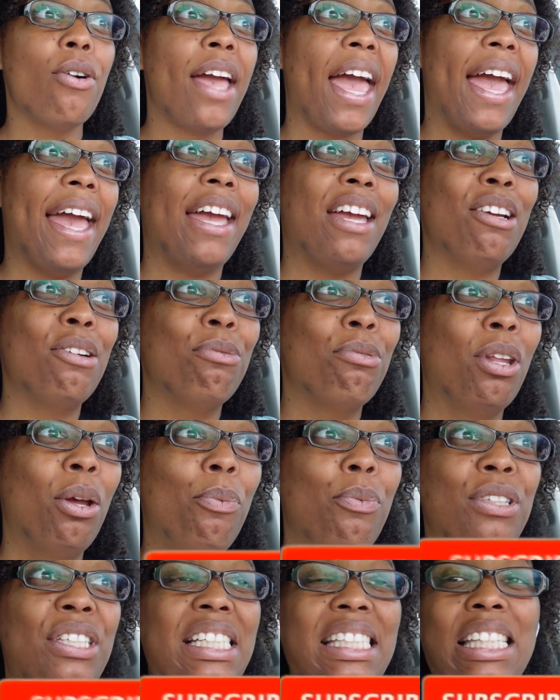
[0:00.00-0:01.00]
Okay,
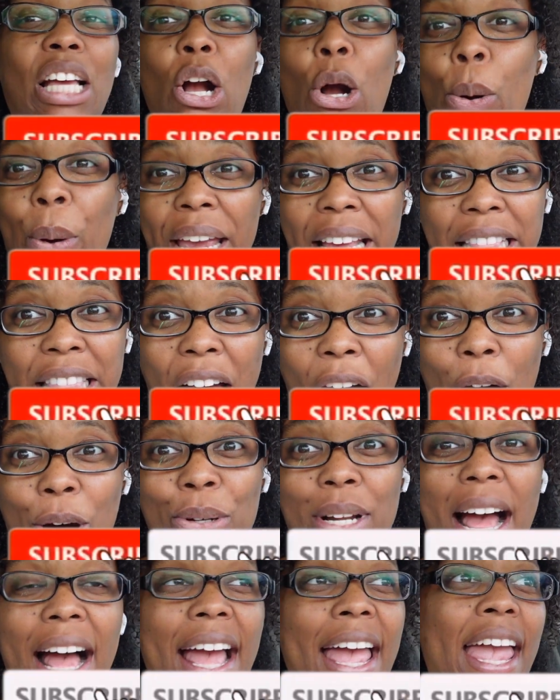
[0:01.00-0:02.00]
just a quick
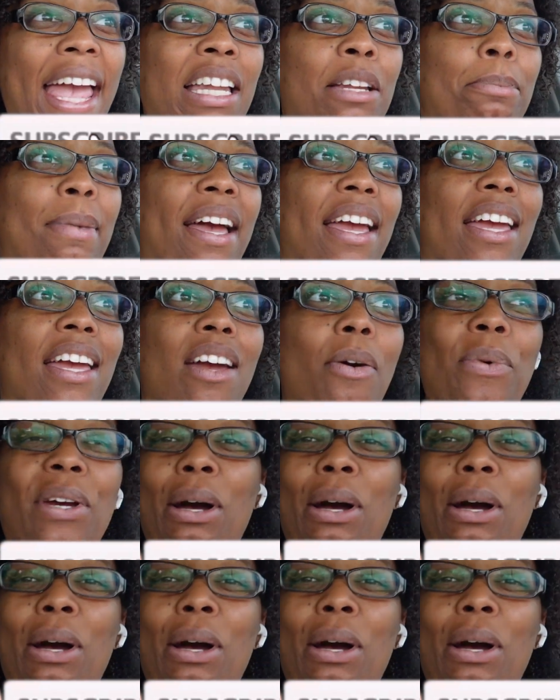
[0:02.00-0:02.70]
thought I had in my head.